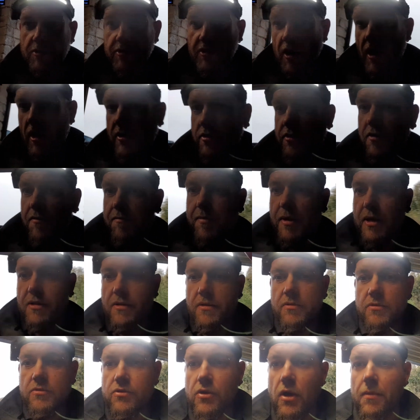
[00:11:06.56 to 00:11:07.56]
cars have been
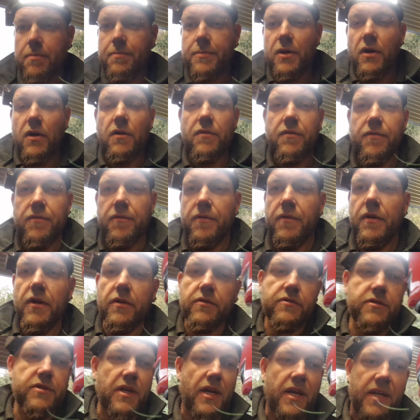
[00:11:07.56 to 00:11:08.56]
dropped off
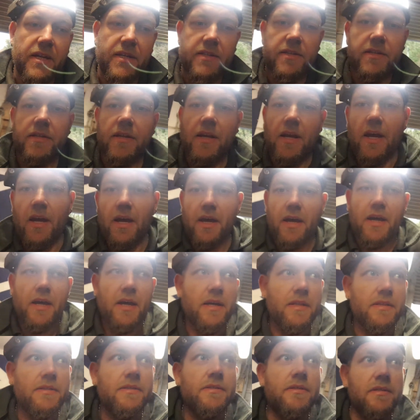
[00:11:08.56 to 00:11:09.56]
outside,
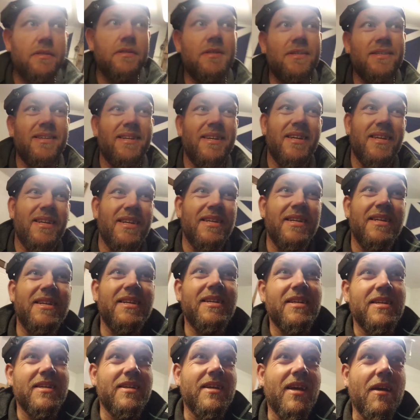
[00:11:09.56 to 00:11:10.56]
and
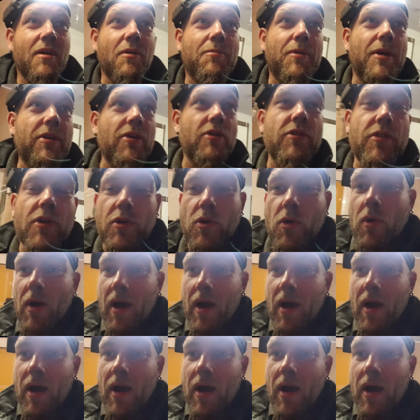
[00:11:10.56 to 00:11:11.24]
it'll be good to go